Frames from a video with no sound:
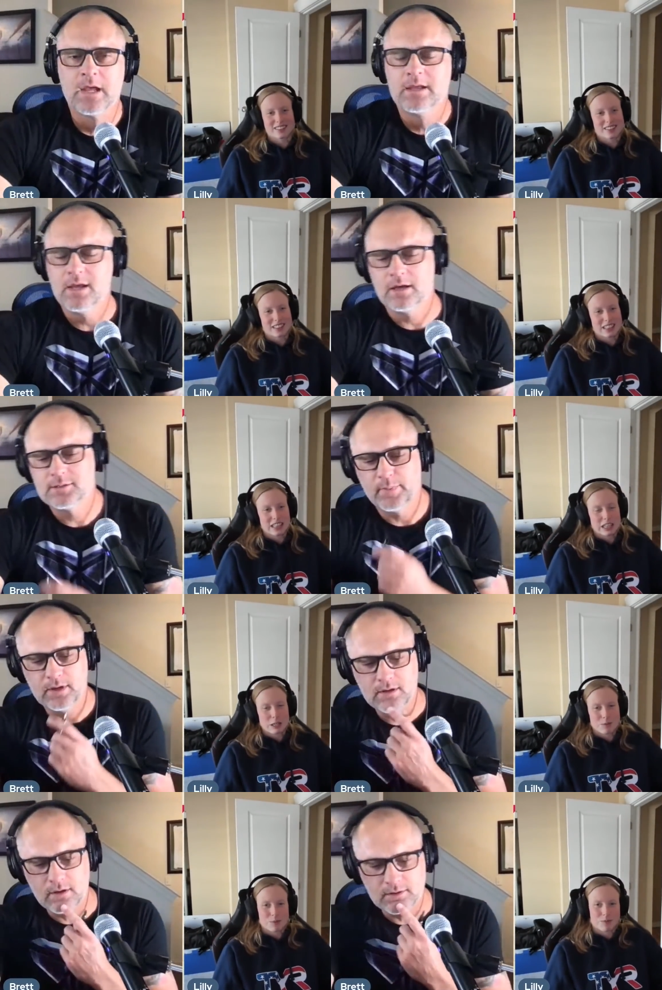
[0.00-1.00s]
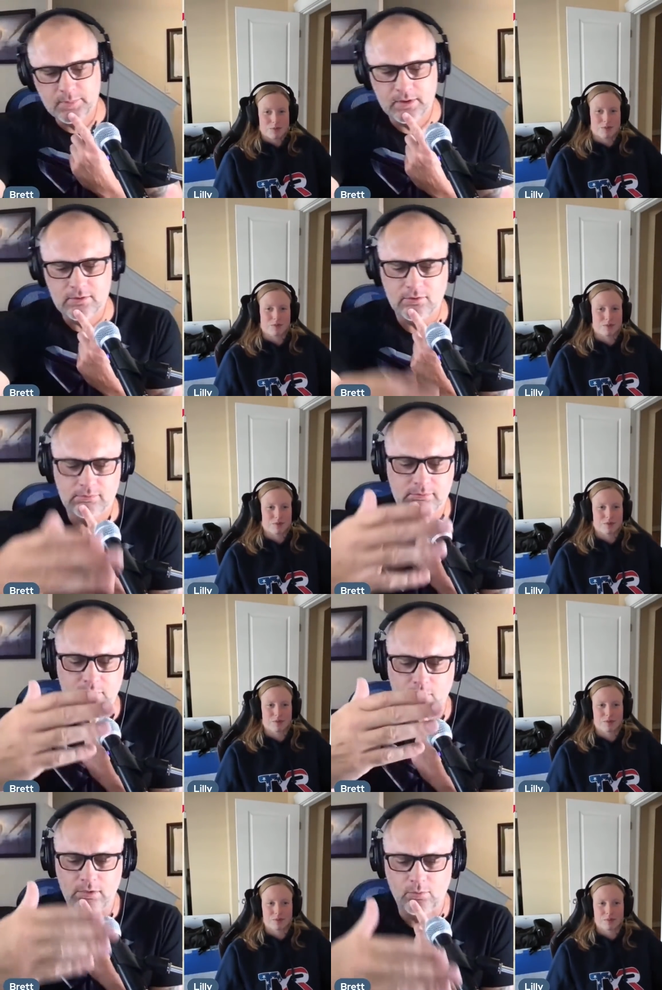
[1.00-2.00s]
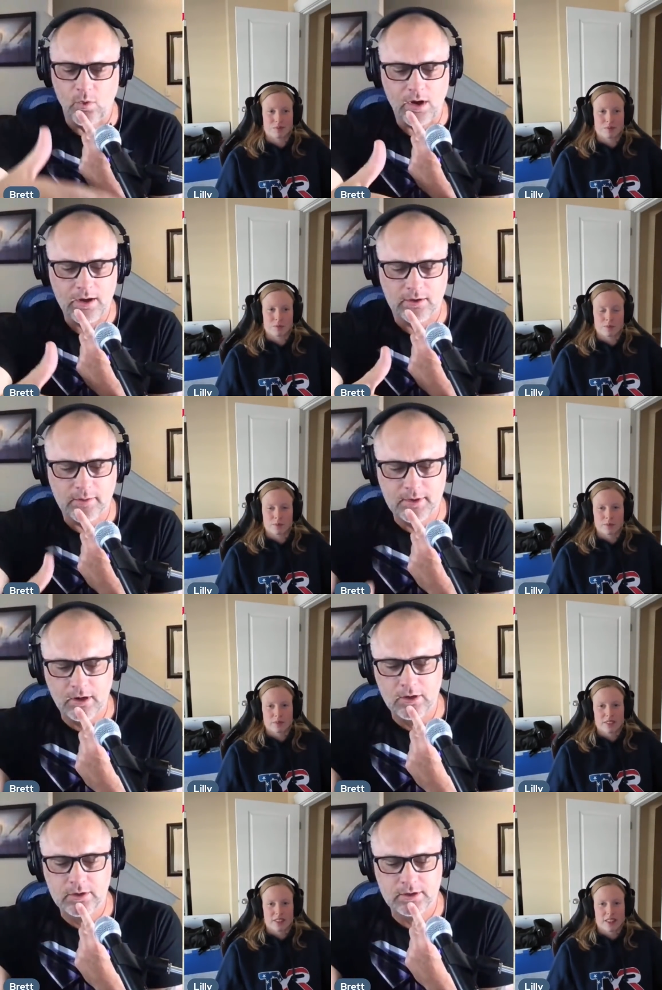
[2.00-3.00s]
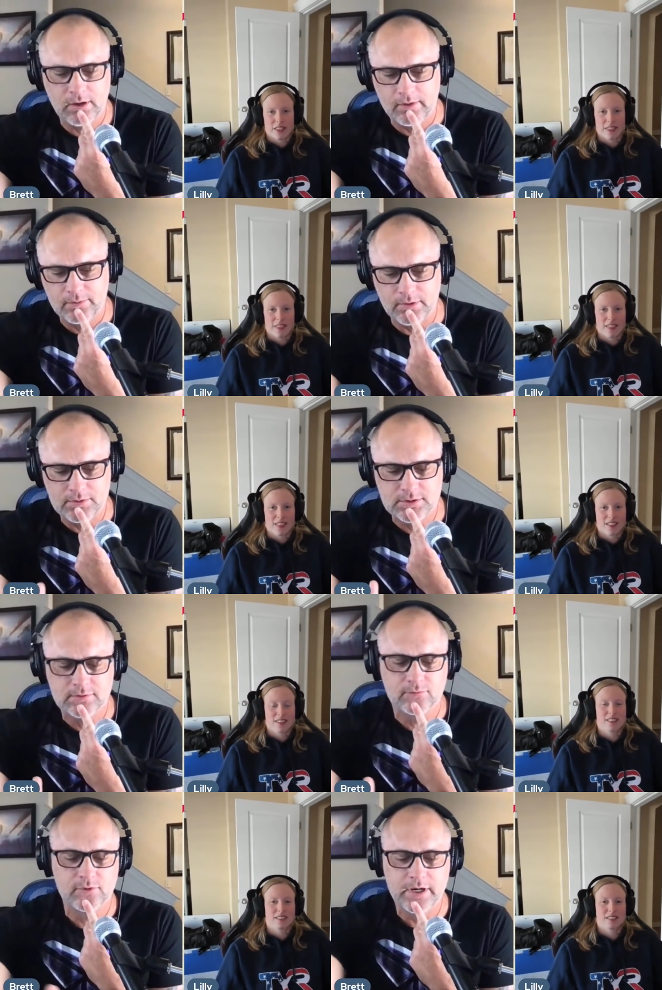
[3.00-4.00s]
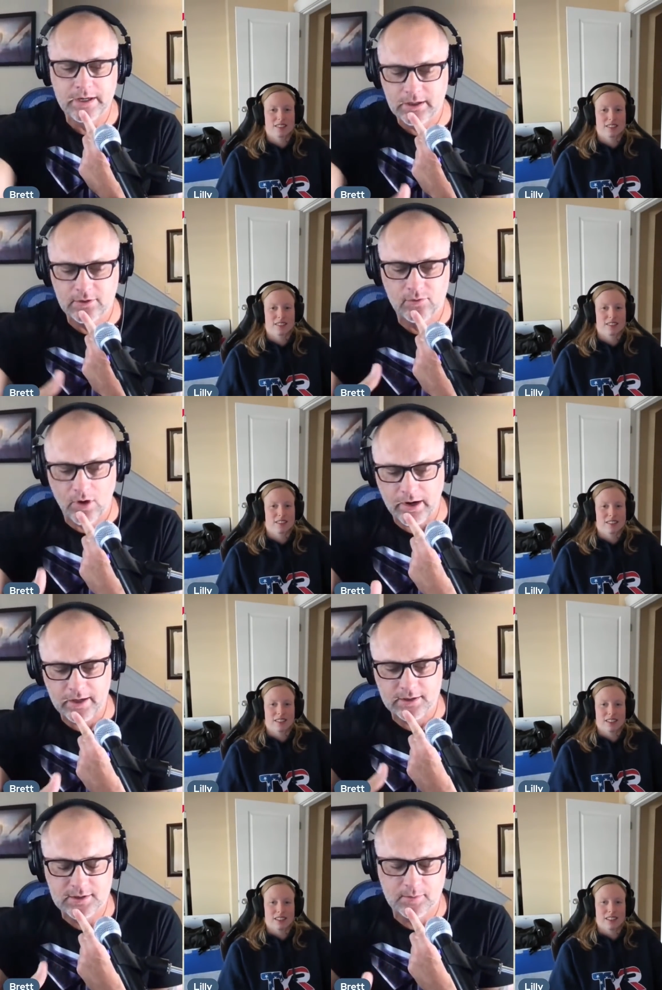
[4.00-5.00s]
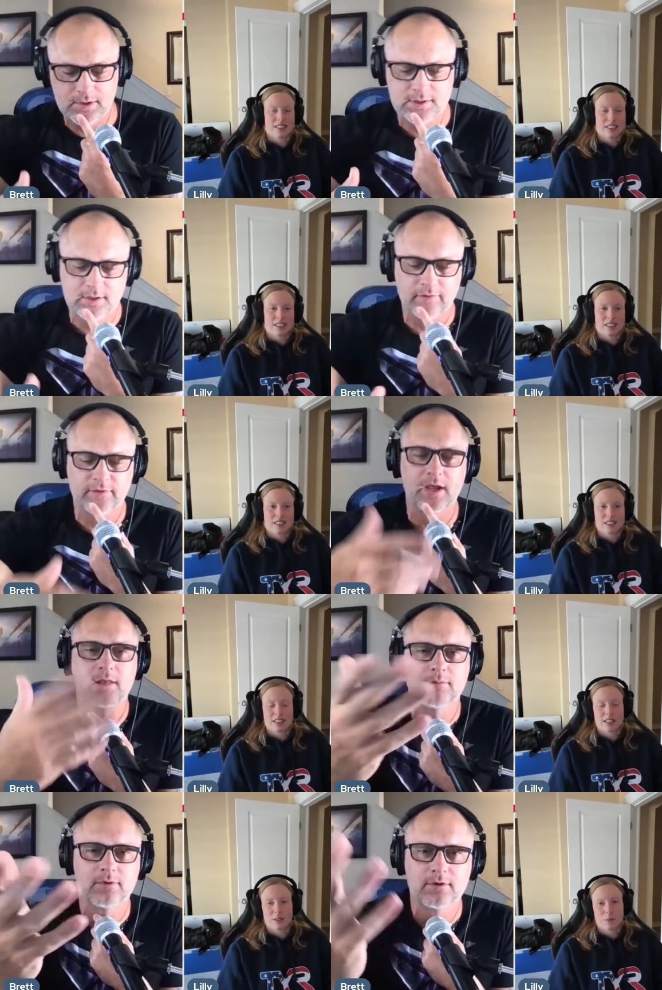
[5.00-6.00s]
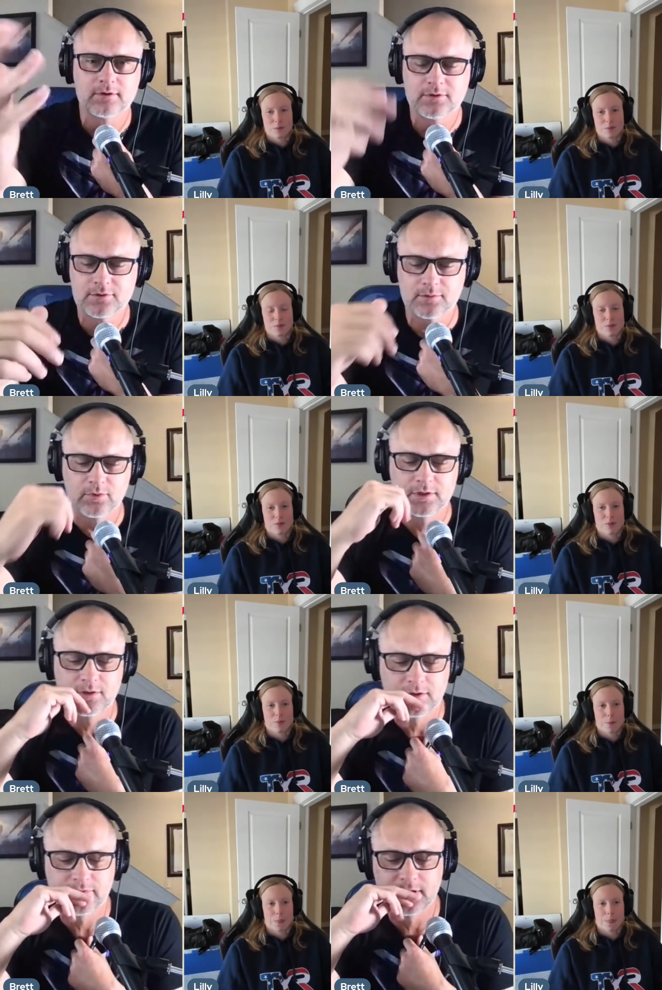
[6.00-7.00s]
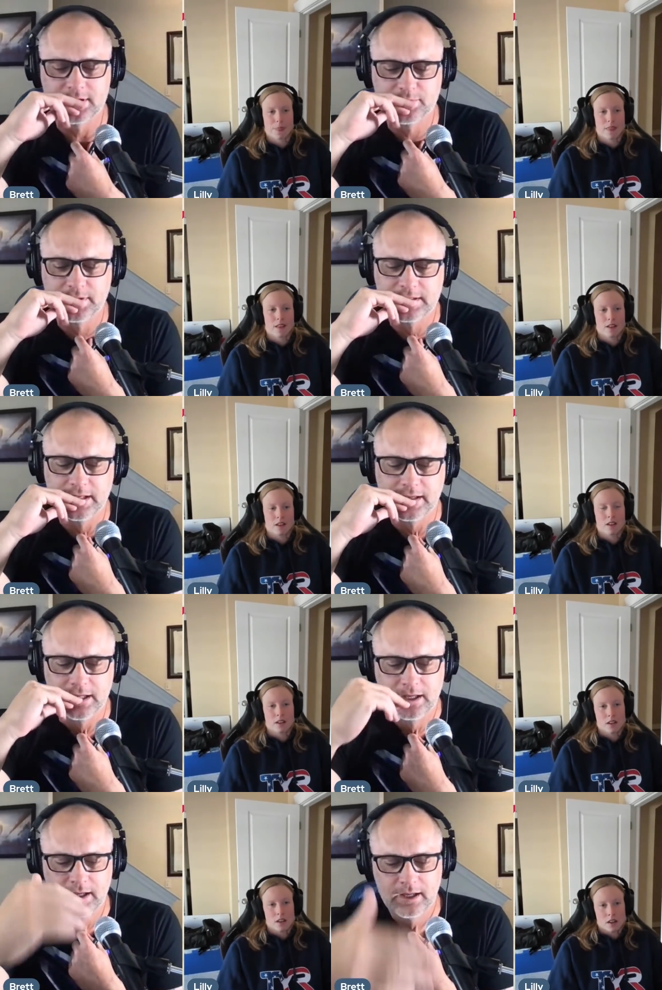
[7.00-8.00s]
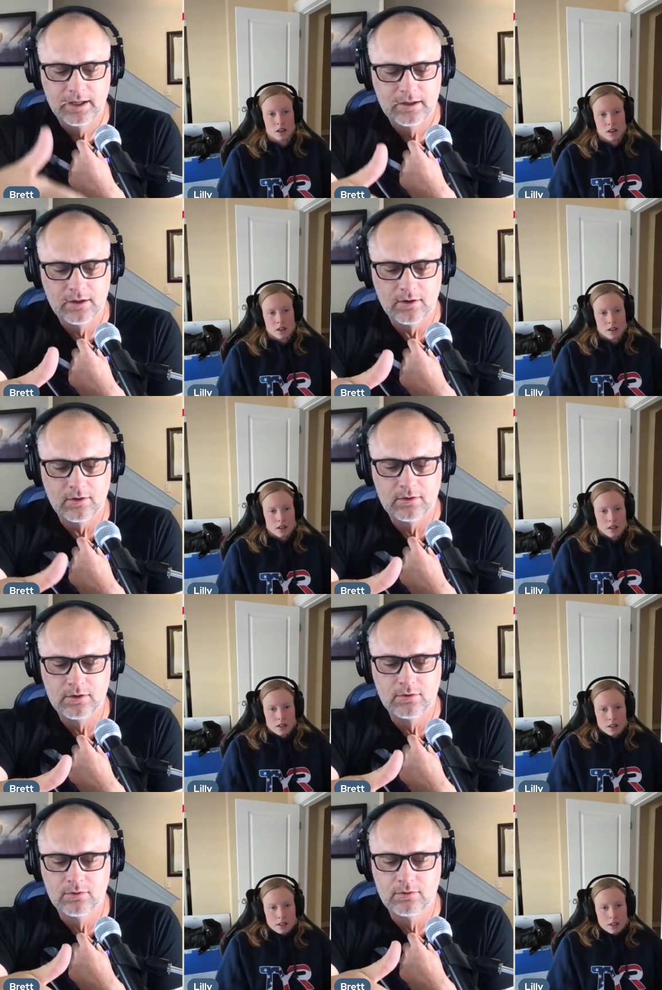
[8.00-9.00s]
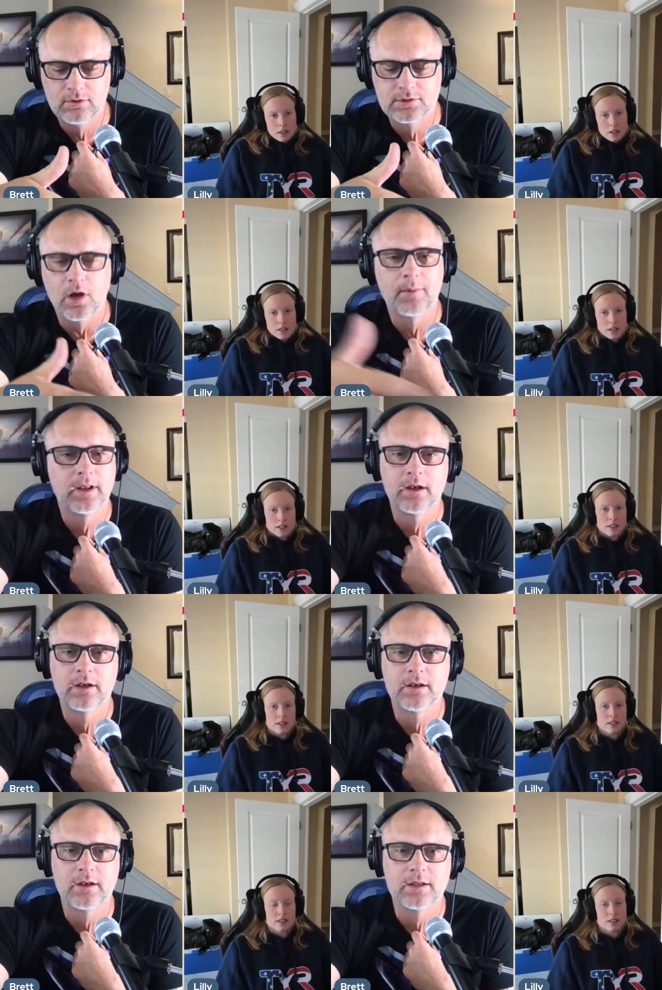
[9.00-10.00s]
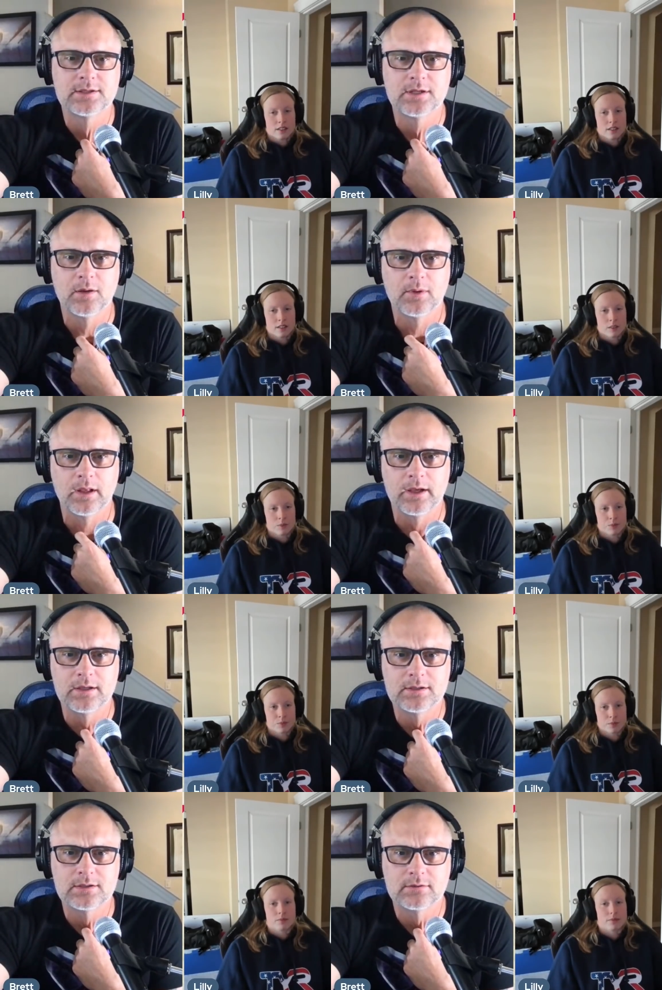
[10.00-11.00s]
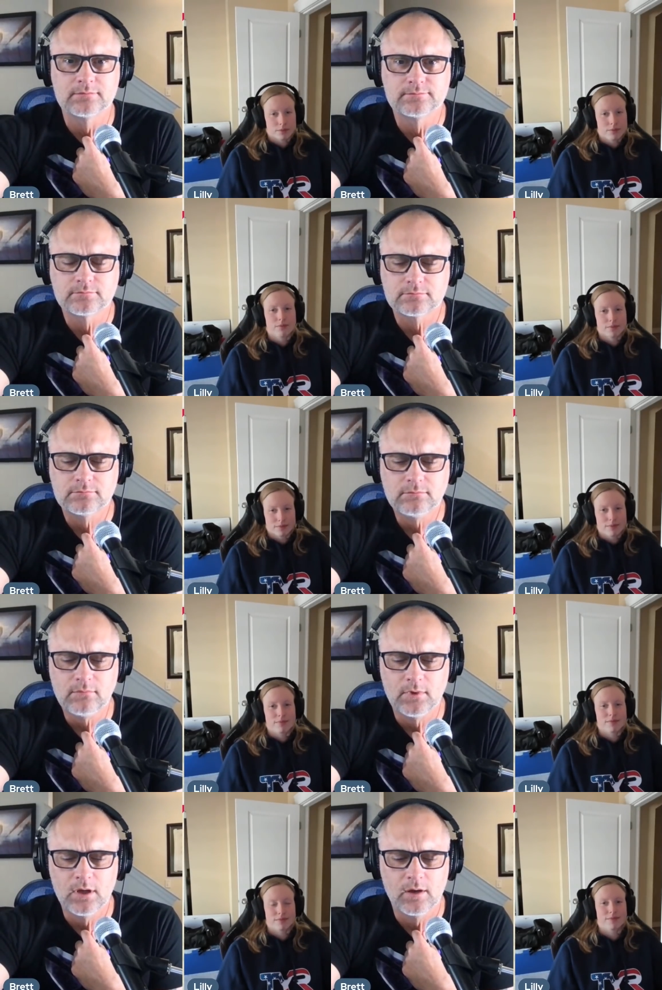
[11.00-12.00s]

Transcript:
Speaker 1: yeah it's been it's been wild i mean i look at i, I was reading and writing some of this stuff down to do some research for this but like you know you you dominated ncaa's mm-hmm.